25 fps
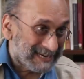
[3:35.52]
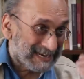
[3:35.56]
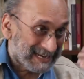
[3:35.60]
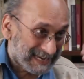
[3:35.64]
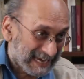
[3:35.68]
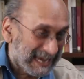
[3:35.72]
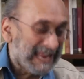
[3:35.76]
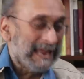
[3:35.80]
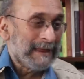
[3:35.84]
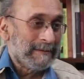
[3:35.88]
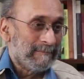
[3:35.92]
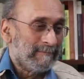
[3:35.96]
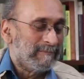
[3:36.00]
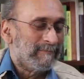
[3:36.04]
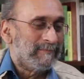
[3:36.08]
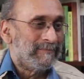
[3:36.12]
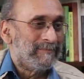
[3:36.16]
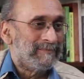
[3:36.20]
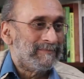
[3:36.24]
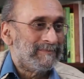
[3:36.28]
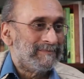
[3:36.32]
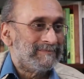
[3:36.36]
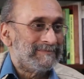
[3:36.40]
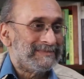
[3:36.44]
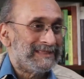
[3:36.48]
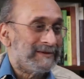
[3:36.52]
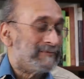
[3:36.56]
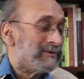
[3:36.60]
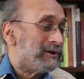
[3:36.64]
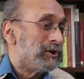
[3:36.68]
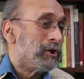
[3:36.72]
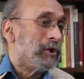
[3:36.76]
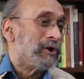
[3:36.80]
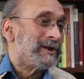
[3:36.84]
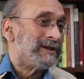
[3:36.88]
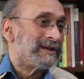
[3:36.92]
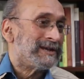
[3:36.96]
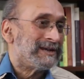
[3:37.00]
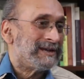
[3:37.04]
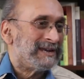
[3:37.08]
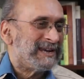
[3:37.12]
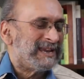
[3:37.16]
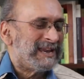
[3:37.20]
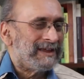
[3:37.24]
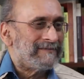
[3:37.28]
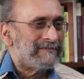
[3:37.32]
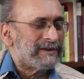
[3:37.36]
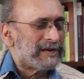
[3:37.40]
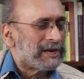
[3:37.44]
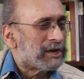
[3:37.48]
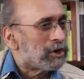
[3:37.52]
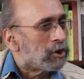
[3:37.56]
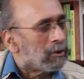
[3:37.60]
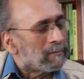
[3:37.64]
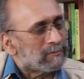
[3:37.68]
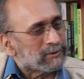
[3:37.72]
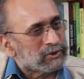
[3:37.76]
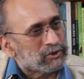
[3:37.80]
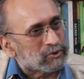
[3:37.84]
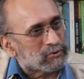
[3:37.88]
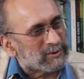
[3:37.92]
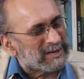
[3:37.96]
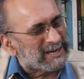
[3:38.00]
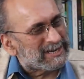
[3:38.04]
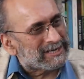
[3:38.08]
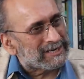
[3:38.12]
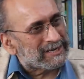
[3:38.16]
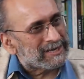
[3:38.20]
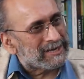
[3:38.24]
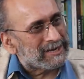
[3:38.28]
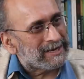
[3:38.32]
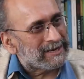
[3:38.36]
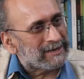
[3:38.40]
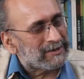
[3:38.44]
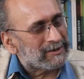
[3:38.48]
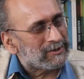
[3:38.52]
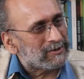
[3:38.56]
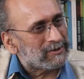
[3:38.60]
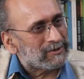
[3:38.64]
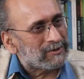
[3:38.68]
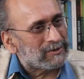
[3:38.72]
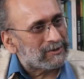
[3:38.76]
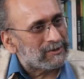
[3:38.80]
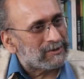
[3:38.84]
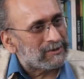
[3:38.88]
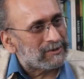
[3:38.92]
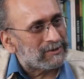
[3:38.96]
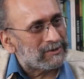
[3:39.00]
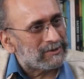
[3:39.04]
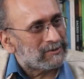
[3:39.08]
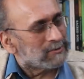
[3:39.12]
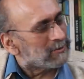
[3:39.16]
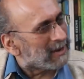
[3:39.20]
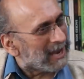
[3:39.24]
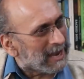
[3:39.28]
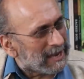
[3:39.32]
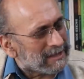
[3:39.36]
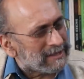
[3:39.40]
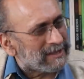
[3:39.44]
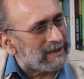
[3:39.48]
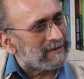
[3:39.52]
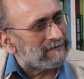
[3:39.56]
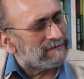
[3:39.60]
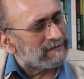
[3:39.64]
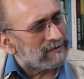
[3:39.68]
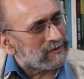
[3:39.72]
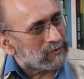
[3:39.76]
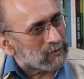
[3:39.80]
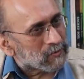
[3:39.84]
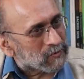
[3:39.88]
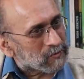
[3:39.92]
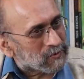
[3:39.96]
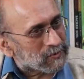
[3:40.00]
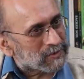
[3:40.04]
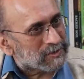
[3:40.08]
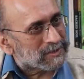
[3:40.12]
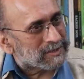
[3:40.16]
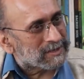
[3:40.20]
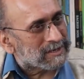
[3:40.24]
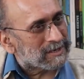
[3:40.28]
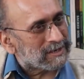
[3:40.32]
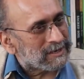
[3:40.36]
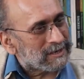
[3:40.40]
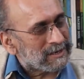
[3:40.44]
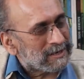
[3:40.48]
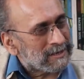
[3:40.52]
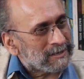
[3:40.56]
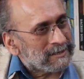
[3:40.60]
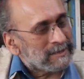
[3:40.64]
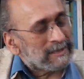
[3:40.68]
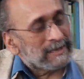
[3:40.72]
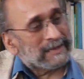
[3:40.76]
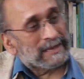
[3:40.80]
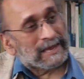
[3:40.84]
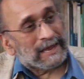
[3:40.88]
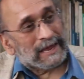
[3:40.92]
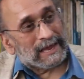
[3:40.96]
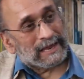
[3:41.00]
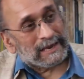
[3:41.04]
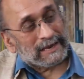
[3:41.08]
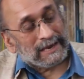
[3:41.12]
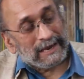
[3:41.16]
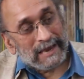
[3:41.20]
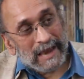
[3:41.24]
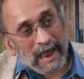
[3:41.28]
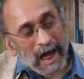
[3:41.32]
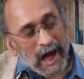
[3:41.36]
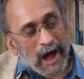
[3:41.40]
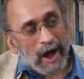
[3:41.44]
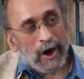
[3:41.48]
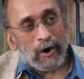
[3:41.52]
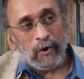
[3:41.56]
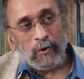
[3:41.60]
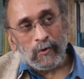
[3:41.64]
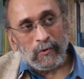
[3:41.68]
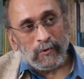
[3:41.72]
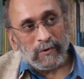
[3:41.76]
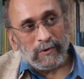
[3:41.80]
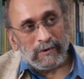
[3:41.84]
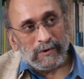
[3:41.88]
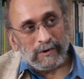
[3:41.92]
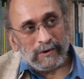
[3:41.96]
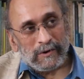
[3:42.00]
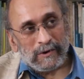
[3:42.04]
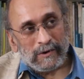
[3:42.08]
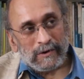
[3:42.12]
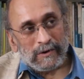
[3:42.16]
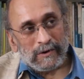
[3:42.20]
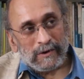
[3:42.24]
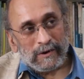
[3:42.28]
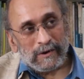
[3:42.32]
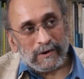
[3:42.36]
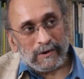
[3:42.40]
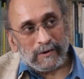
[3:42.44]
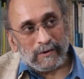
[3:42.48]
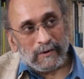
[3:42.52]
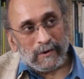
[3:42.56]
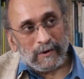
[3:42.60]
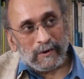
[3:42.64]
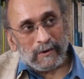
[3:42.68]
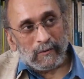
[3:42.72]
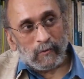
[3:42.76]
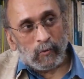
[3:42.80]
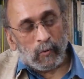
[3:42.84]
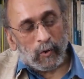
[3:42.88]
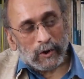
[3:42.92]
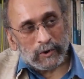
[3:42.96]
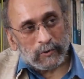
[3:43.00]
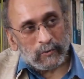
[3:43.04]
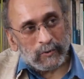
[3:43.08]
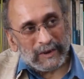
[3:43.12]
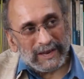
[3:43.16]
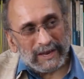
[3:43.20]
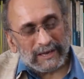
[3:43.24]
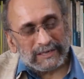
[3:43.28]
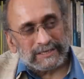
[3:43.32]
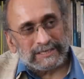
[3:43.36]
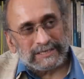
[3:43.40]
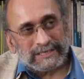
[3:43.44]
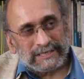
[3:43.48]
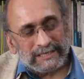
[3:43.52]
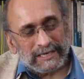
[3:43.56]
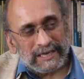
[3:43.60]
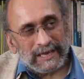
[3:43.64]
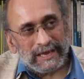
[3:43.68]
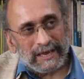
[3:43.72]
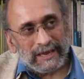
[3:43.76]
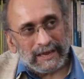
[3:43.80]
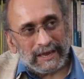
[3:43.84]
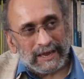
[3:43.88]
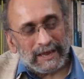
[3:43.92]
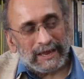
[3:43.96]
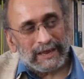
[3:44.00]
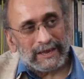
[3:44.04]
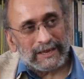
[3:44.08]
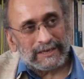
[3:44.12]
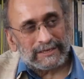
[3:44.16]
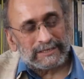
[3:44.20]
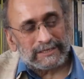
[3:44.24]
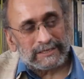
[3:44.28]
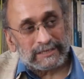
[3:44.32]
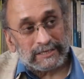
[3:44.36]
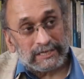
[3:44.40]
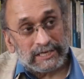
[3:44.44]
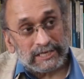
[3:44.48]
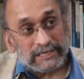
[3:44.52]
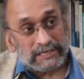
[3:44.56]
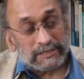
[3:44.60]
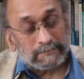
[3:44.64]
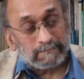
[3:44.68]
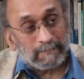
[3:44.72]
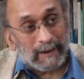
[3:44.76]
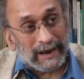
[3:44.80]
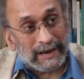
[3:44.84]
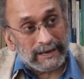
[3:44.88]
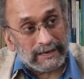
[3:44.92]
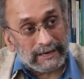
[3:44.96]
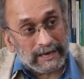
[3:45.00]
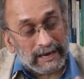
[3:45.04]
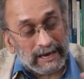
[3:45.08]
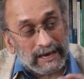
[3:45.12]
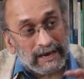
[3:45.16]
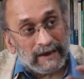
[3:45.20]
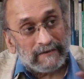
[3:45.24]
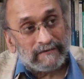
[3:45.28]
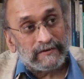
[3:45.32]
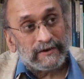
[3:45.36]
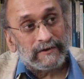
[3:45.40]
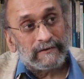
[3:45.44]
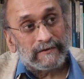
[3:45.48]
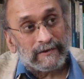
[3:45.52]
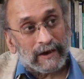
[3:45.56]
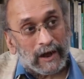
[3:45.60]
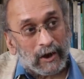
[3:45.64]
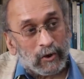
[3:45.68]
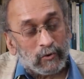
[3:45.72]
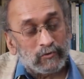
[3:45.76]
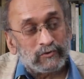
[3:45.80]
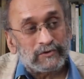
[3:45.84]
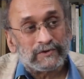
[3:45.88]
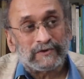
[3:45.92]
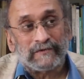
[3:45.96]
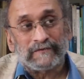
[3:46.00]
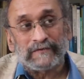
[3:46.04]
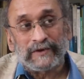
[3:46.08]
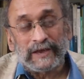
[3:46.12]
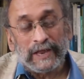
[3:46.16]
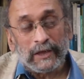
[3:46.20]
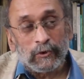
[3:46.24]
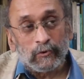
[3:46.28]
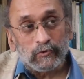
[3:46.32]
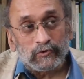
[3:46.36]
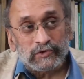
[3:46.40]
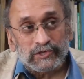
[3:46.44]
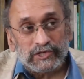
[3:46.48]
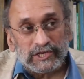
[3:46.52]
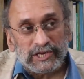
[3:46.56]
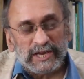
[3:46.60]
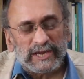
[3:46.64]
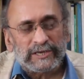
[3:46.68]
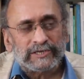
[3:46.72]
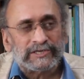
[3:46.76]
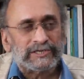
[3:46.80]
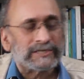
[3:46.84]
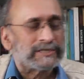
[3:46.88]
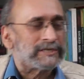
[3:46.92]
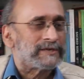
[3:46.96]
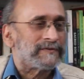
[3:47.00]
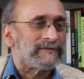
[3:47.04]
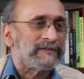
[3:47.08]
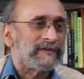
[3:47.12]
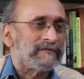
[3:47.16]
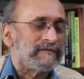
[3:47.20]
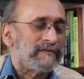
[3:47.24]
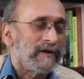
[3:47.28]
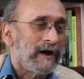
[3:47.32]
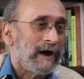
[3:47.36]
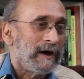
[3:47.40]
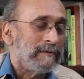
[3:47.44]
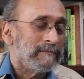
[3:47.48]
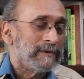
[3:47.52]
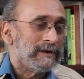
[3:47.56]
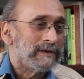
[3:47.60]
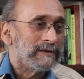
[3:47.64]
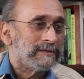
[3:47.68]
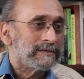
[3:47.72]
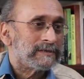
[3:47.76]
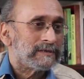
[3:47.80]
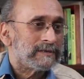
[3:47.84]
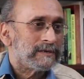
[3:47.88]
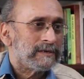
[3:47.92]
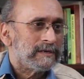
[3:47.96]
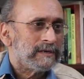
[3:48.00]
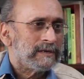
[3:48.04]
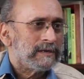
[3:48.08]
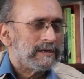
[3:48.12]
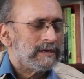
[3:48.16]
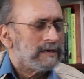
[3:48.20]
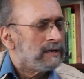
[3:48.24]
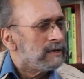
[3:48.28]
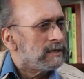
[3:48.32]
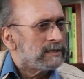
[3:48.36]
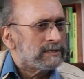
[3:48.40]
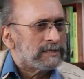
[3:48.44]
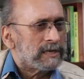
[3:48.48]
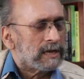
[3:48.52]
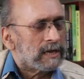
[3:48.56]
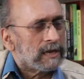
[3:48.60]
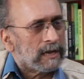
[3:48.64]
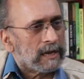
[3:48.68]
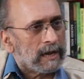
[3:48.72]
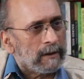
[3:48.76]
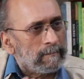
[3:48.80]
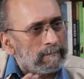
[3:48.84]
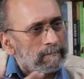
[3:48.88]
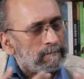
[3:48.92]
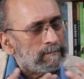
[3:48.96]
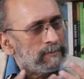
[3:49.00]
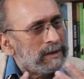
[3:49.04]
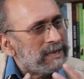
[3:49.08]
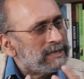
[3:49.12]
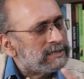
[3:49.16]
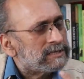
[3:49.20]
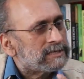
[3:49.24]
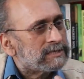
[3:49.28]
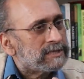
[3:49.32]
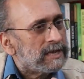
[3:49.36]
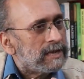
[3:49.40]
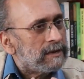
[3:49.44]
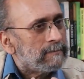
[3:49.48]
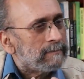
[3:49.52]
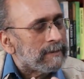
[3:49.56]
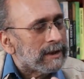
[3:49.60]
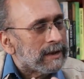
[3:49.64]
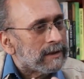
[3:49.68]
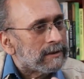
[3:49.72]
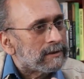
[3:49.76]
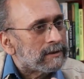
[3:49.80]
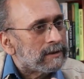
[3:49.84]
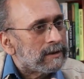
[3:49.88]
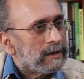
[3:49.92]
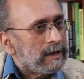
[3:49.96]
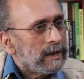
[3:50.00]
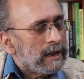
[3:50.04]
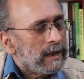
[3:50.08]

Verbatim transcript: claim they were not given an opportunity to air their views. Now, what we are seeing is, despite 11 rounds of negotiations with the farmers, it's a complete stalemate.